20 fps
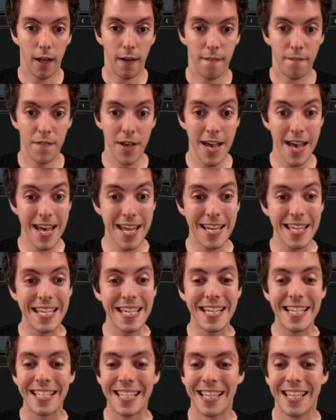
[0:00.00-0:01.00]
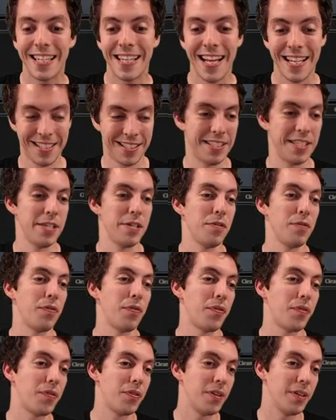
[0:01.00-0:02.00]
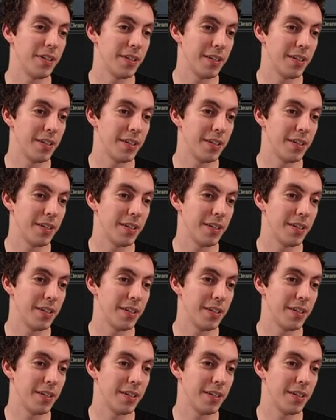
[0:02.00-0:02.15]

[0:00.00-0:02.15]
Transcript: very aggressive.